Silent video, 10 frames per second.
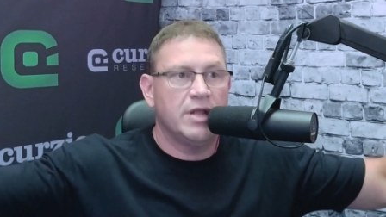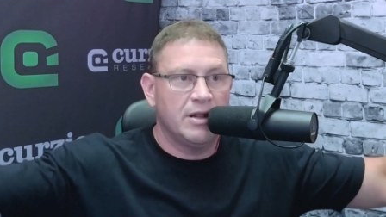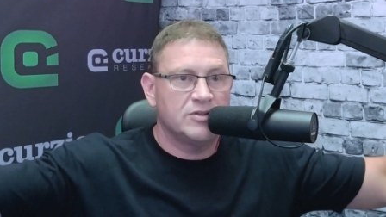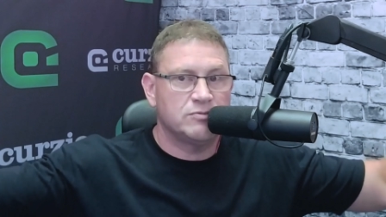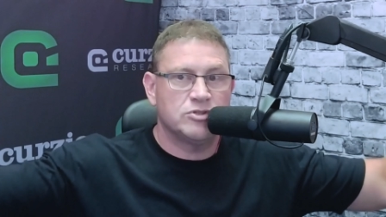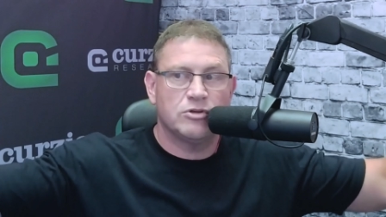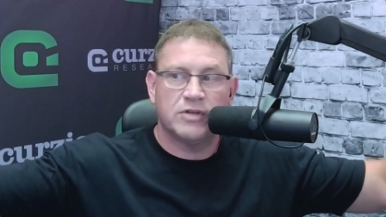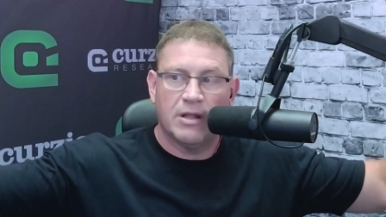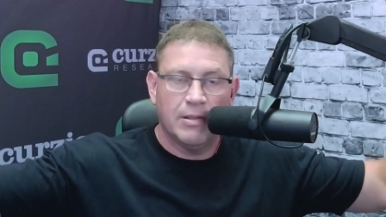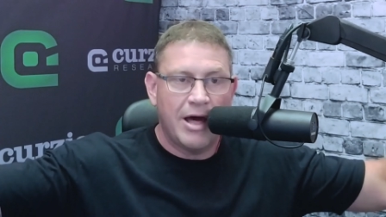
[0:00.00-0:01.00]
And it's
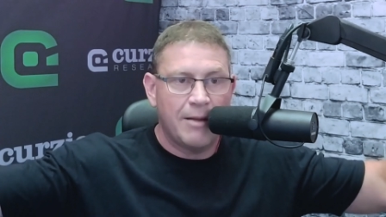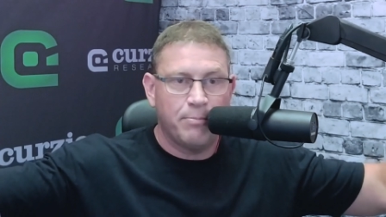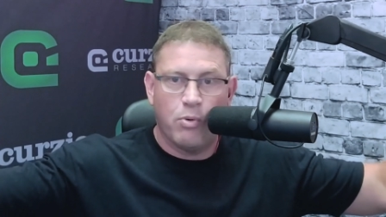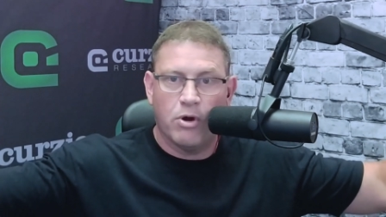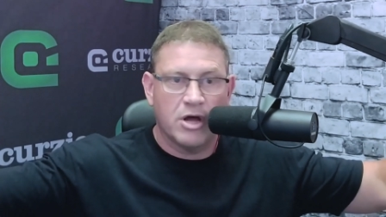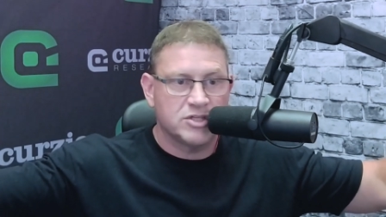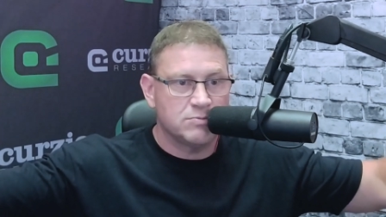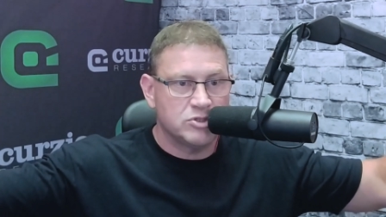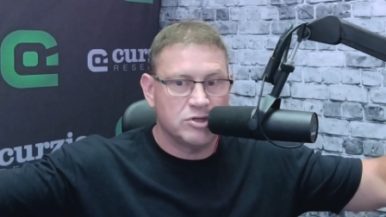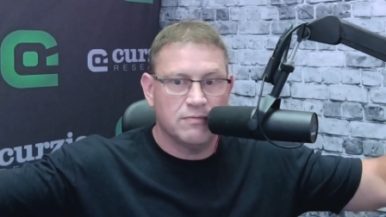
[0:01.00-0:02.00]
resulting a lot of poor
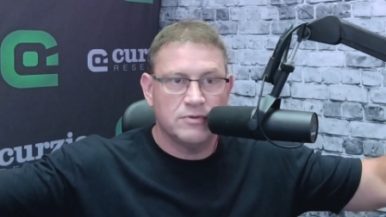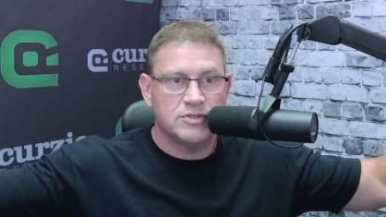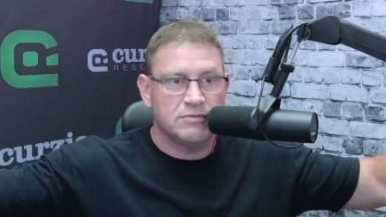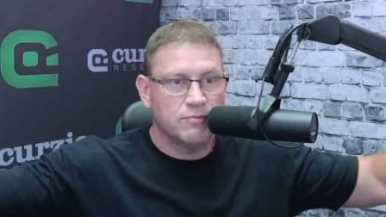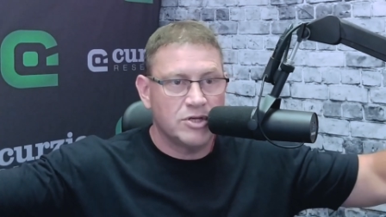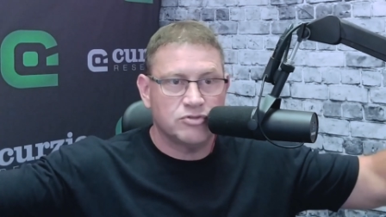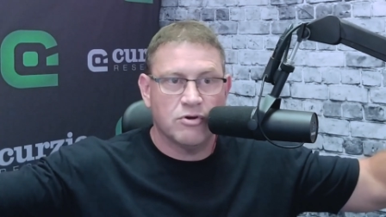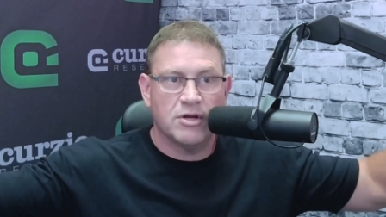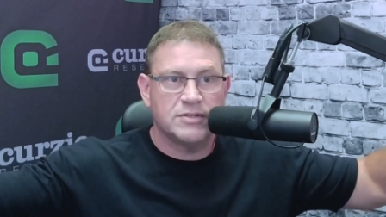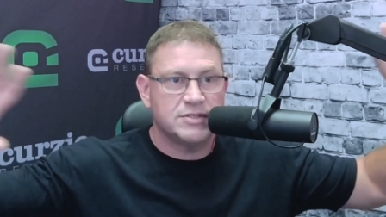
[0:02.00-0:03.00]
customer service in
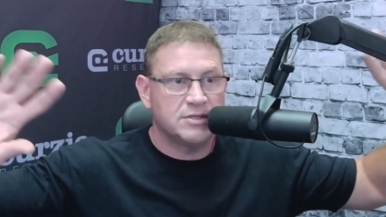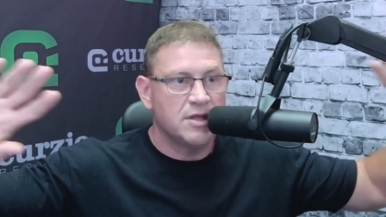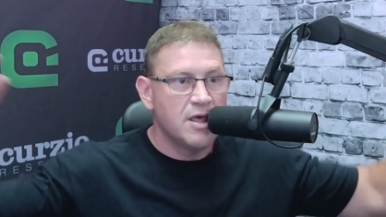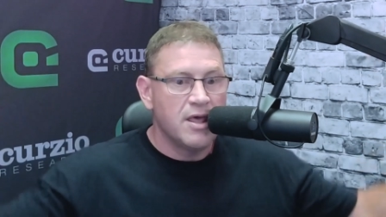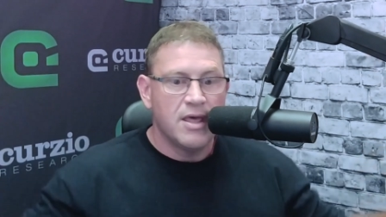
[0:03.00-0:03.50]
restaurants and